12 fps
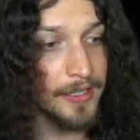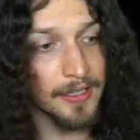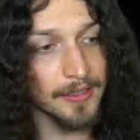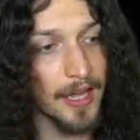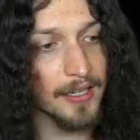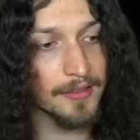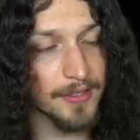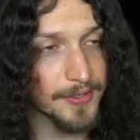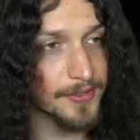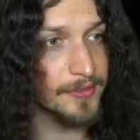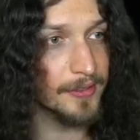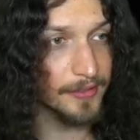A lot of
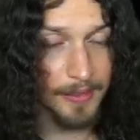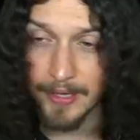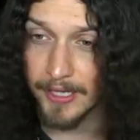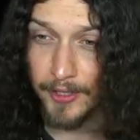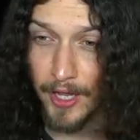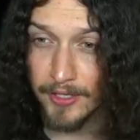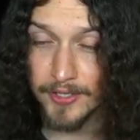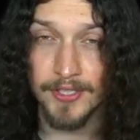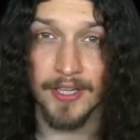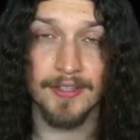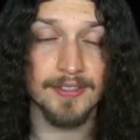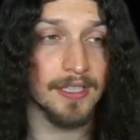these, they make a lot of
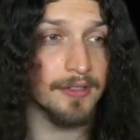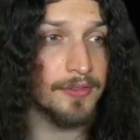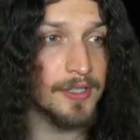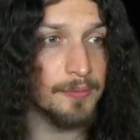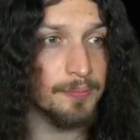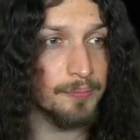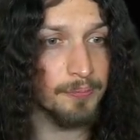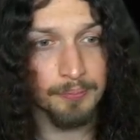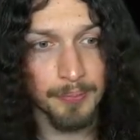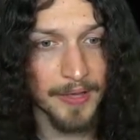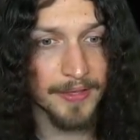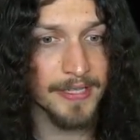sense, and I think
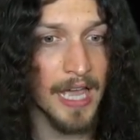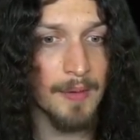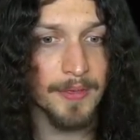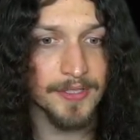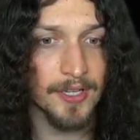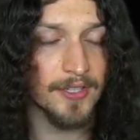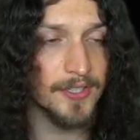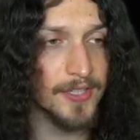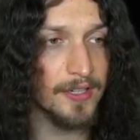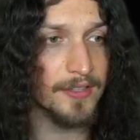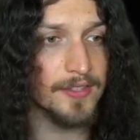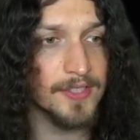by the time it's all
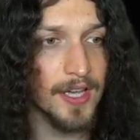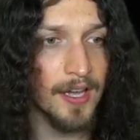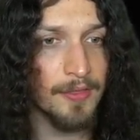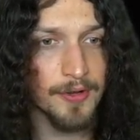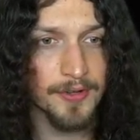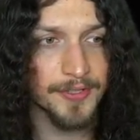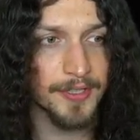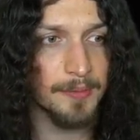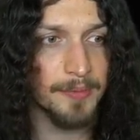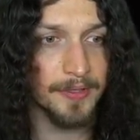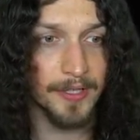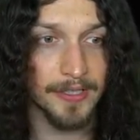said and done, there's gonna
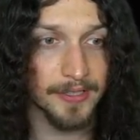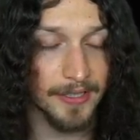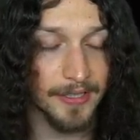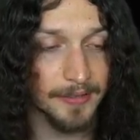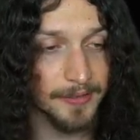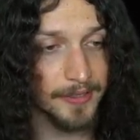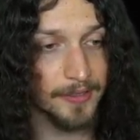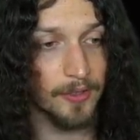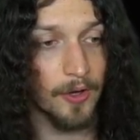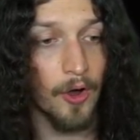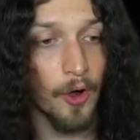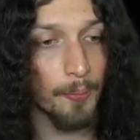be like a, you know,
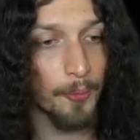a whole